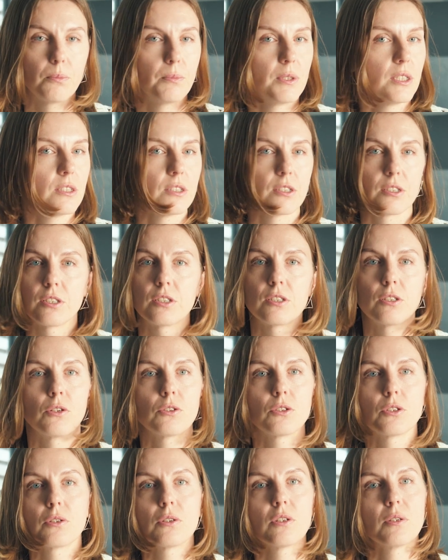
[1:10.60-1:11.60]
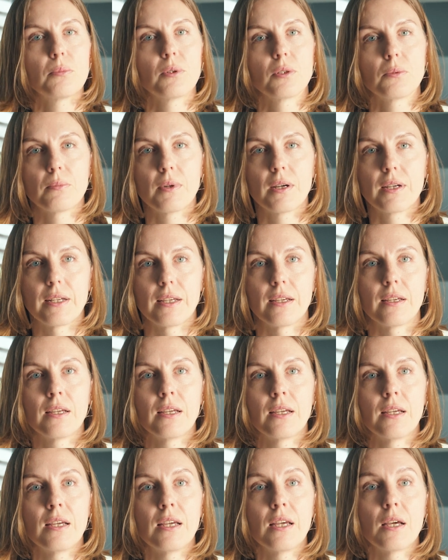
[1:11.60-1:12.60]
all, business is not only about money,
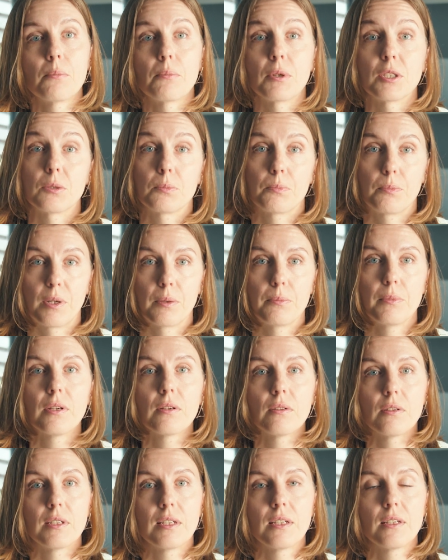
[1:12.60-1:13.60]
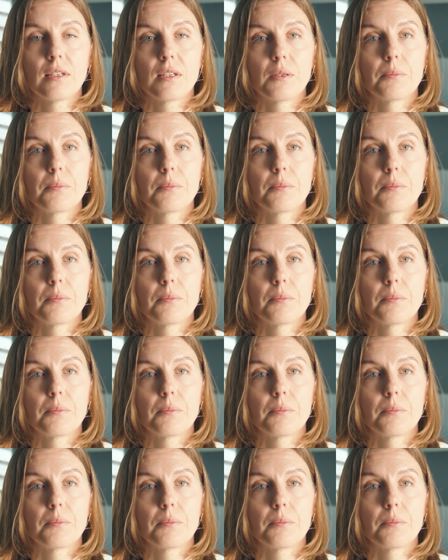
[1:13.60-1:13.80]
but primarily